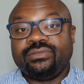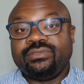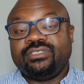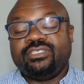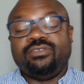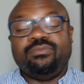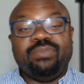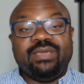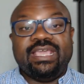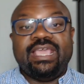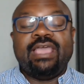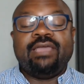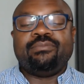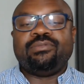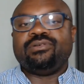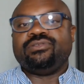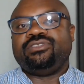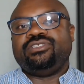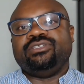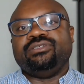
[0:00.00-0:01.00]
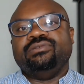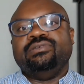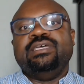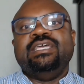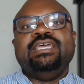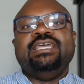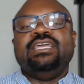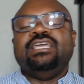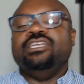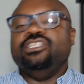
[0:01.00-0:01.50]
to be able to
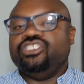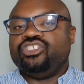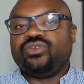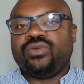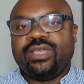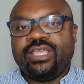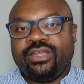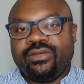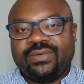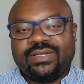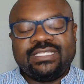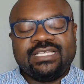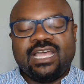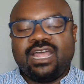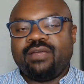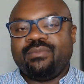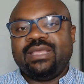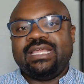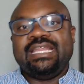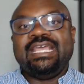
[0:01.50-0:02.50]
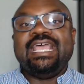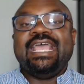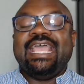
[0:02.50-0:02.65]
enjoy your retirement